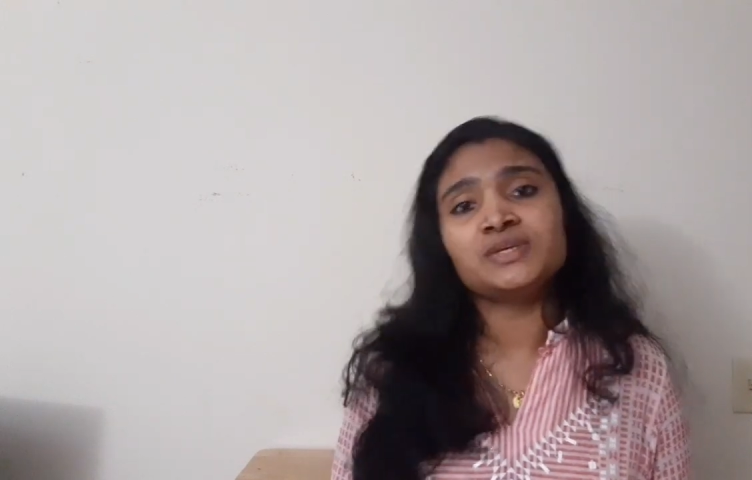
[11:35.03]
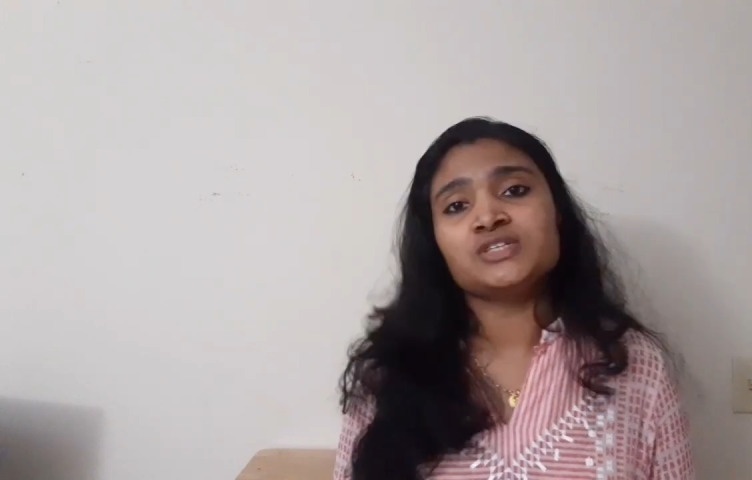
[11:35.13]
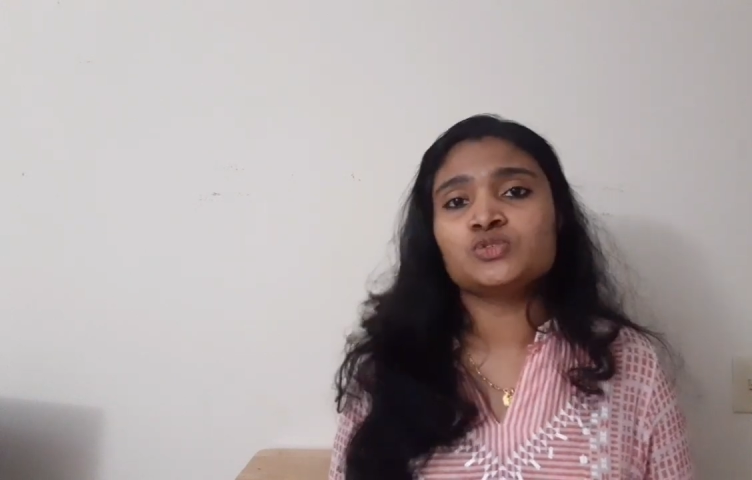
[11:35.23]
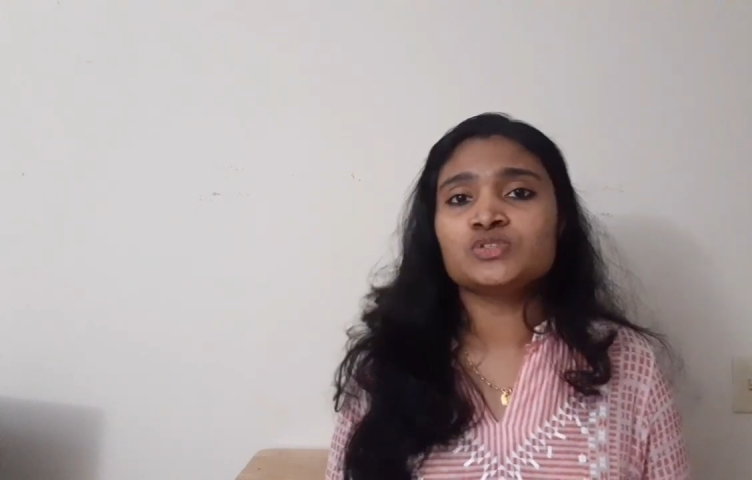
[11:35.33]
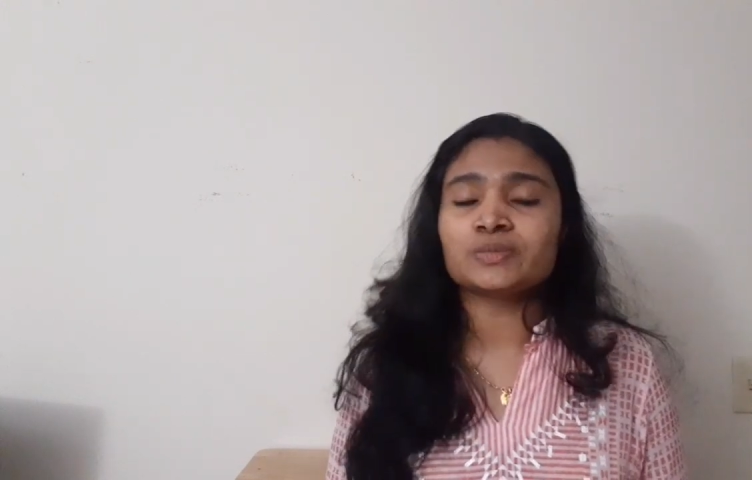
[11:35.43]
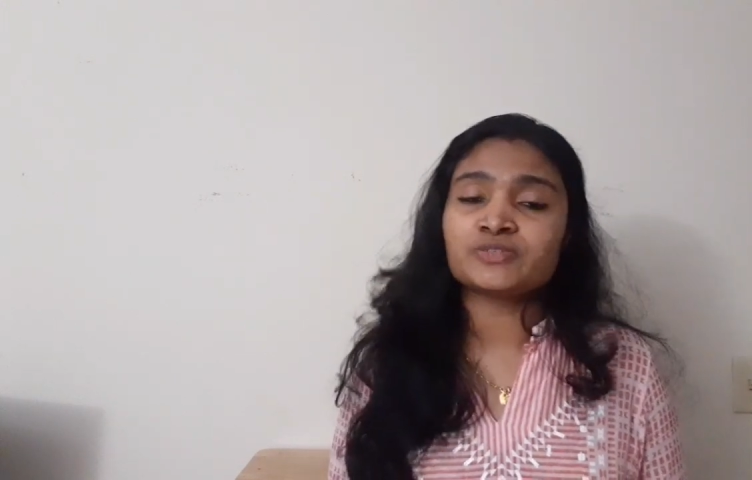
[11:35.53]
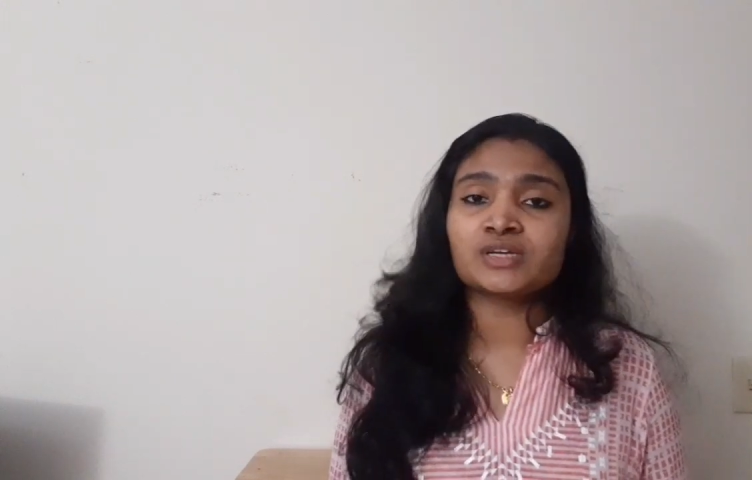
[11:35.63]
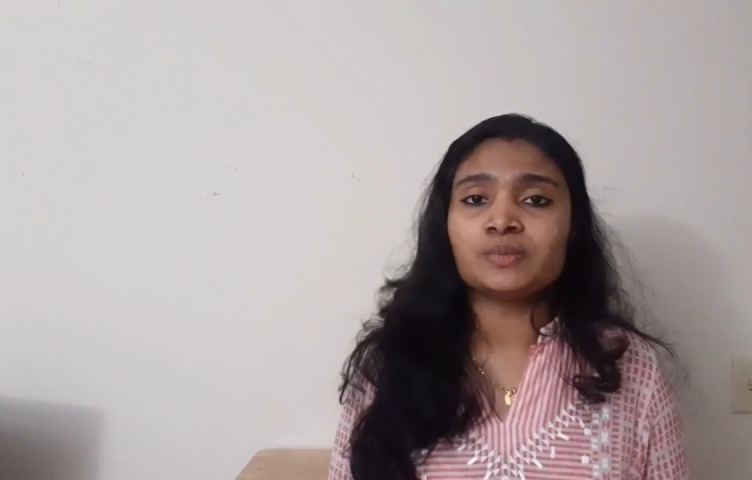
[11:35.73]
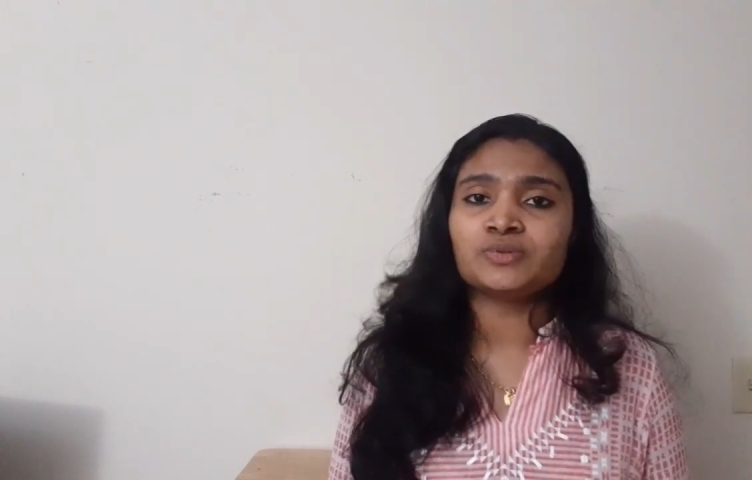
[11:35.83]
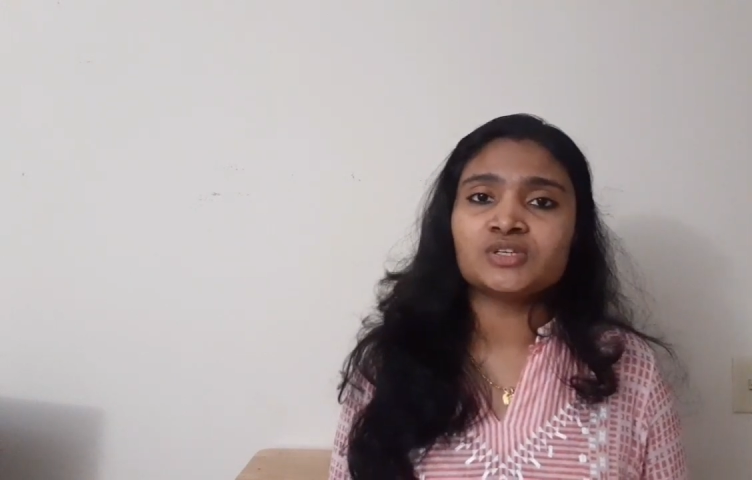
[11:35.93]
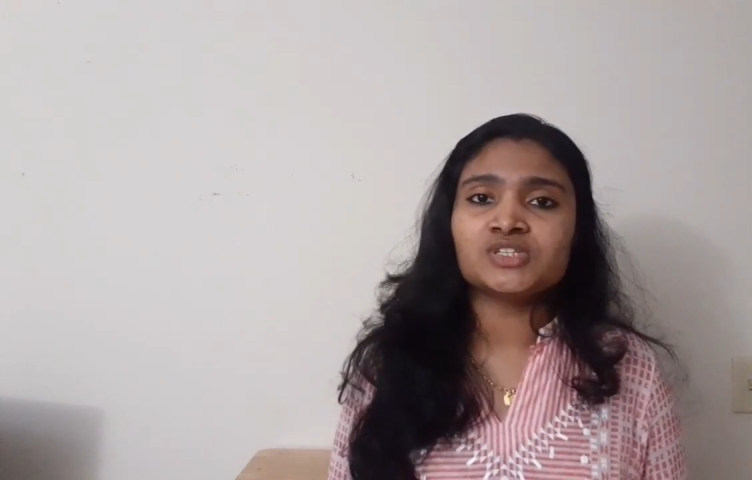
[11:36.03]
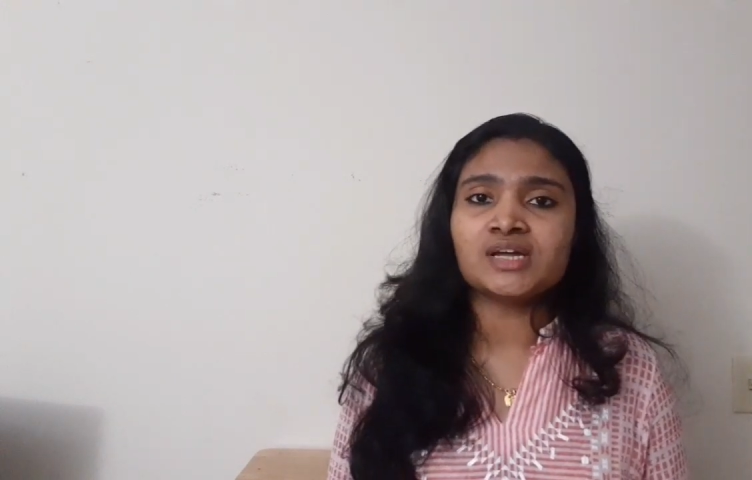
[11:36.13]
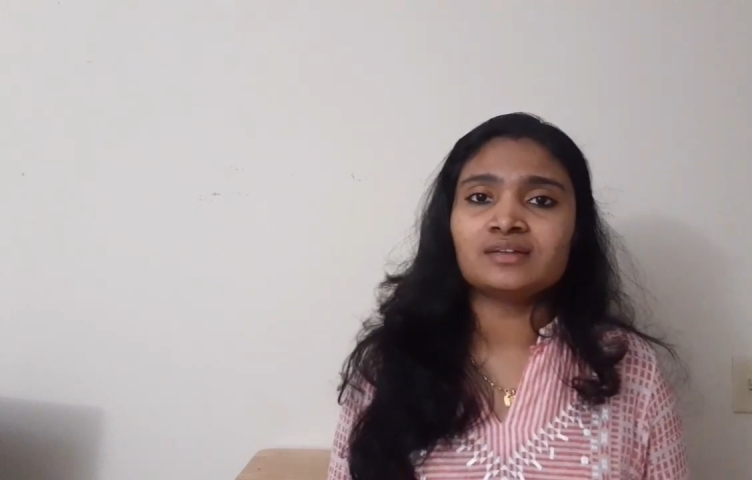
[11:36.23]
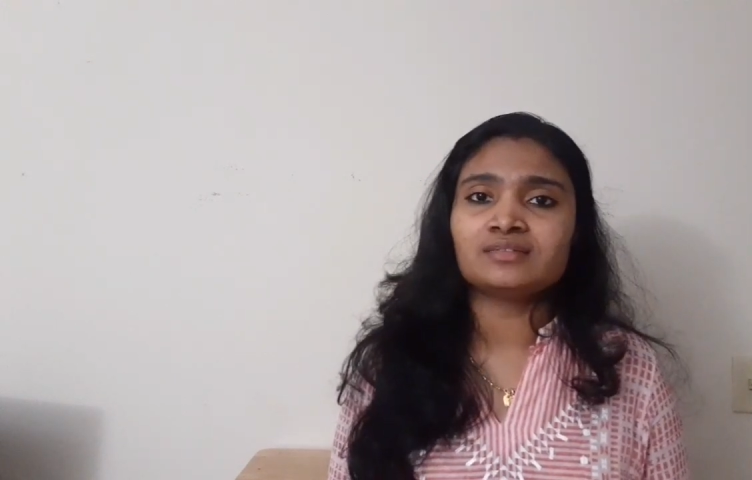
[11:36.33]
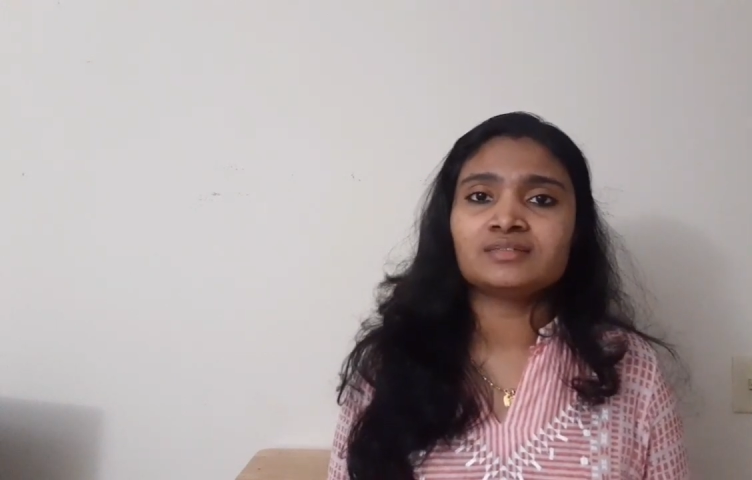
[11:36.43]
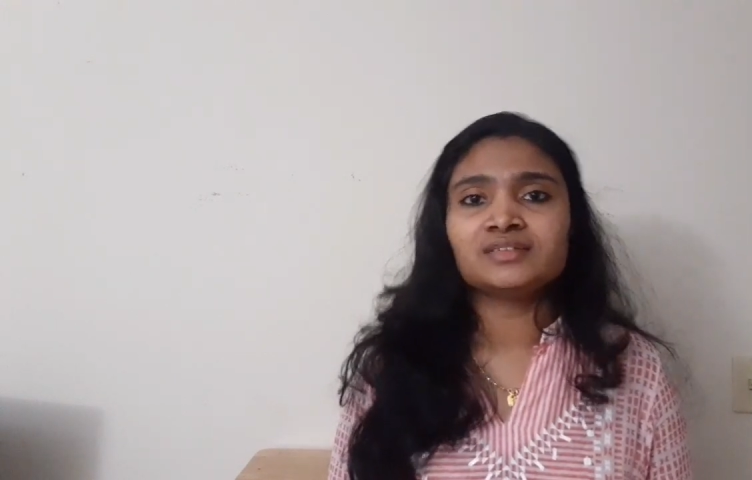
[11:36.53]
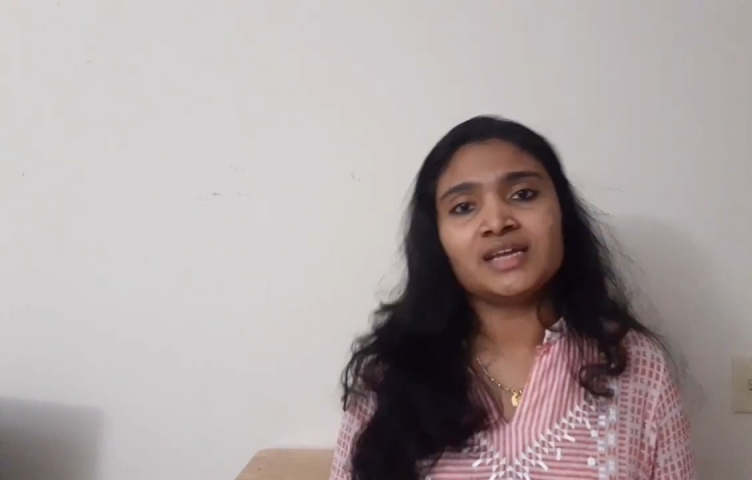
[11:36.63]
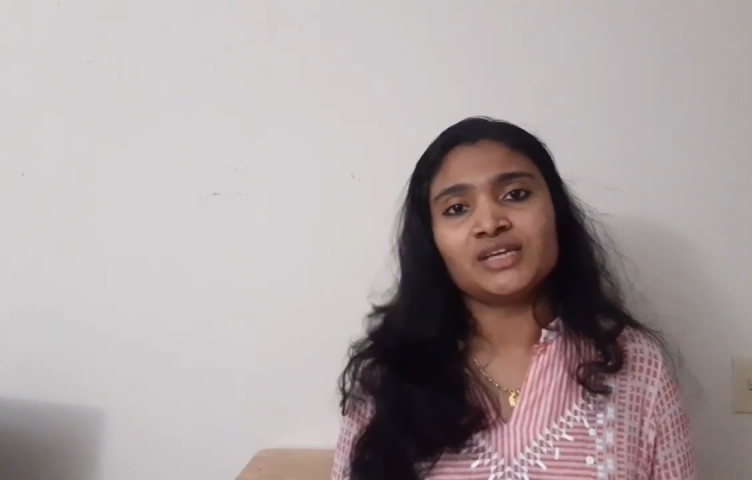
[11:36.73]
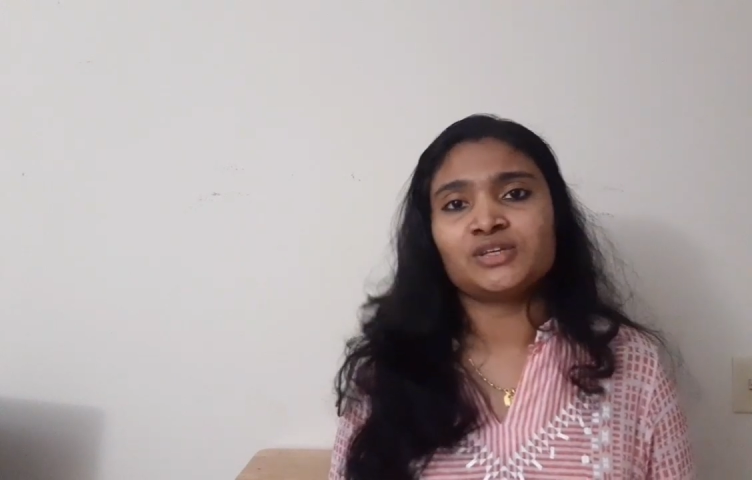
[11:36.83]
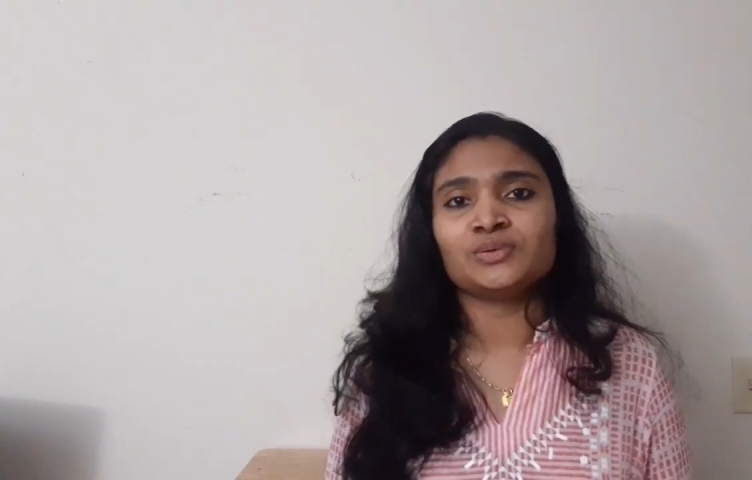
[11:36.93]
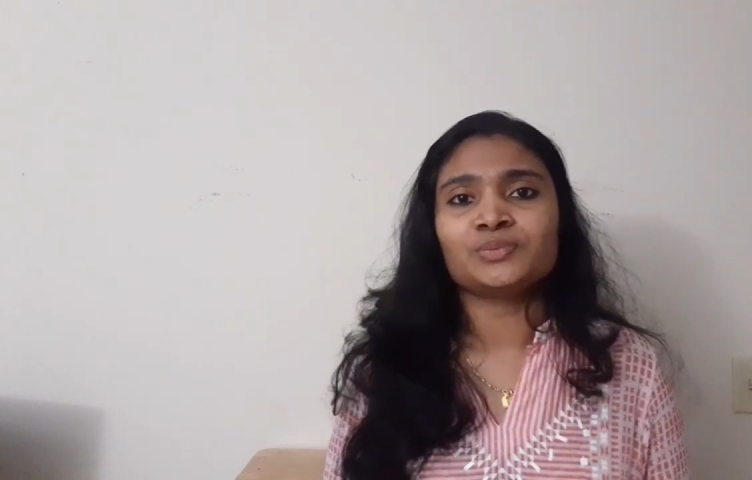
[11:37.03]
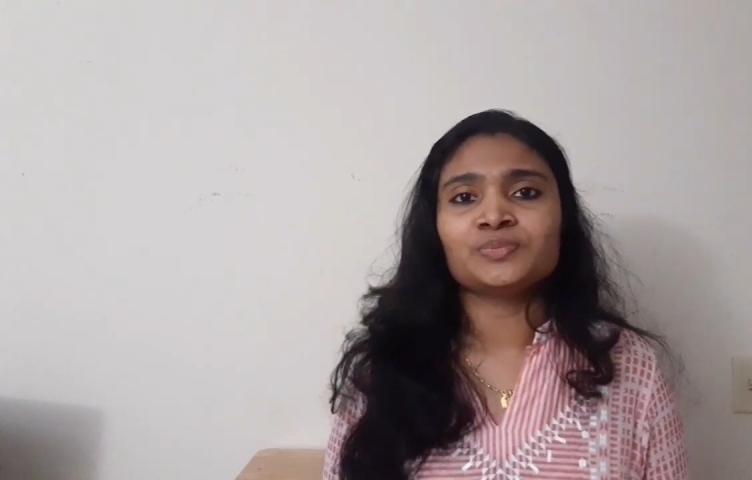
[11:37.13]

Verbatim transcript: please do subscribe to the channel. Thank you.